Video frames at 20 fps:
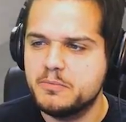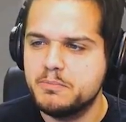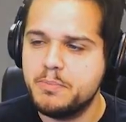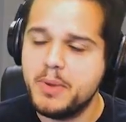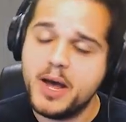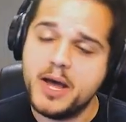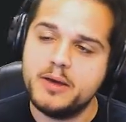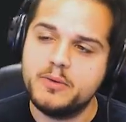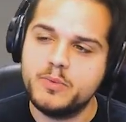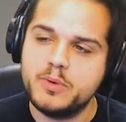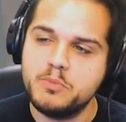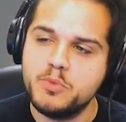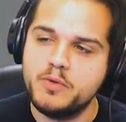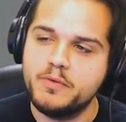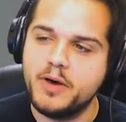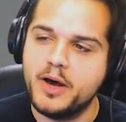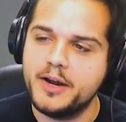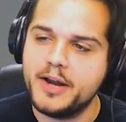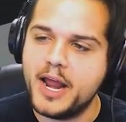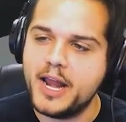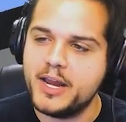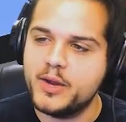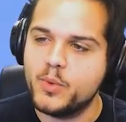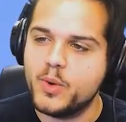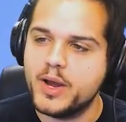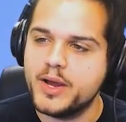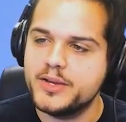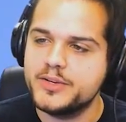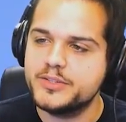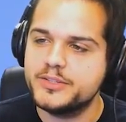But we move on
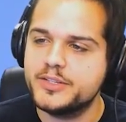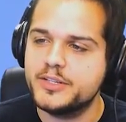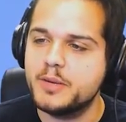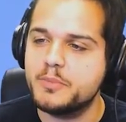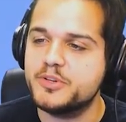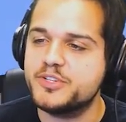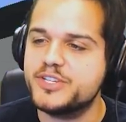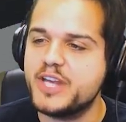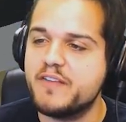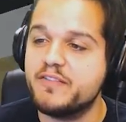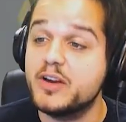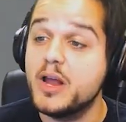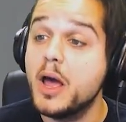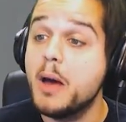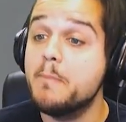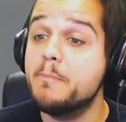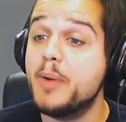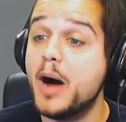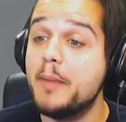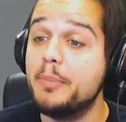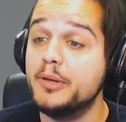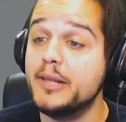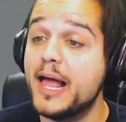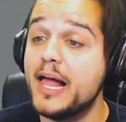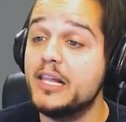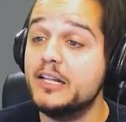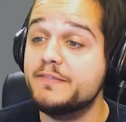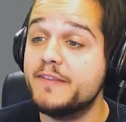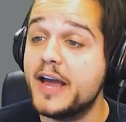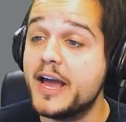anyways to number seven, bubble
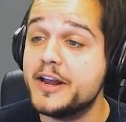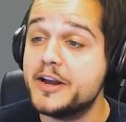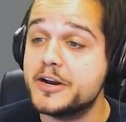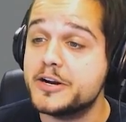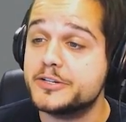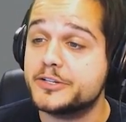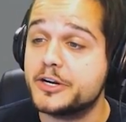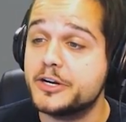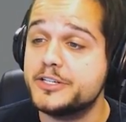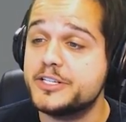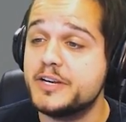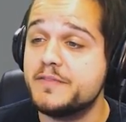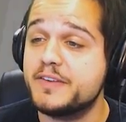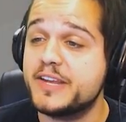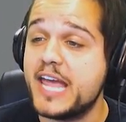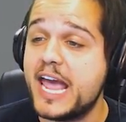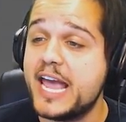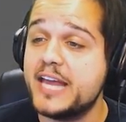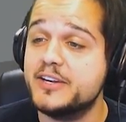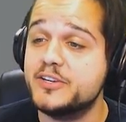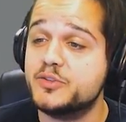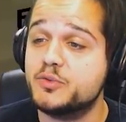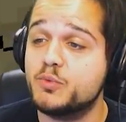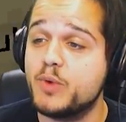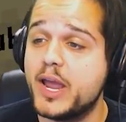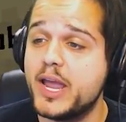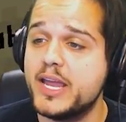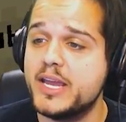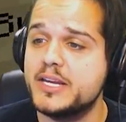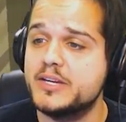elevators, courtesy of Cadence
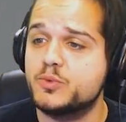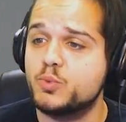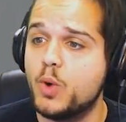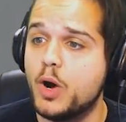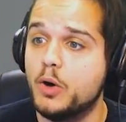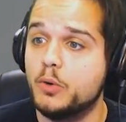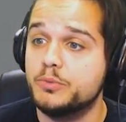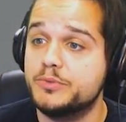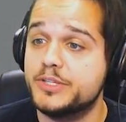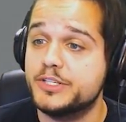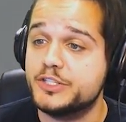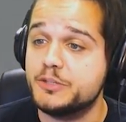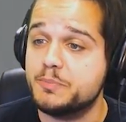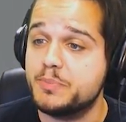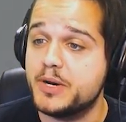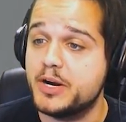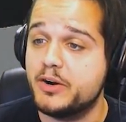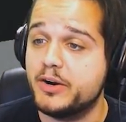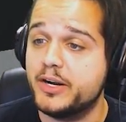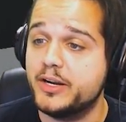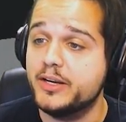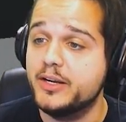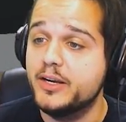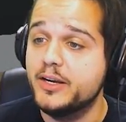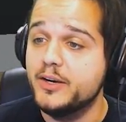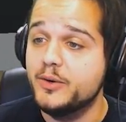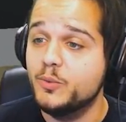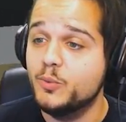Reigns. Whoa, disappearing.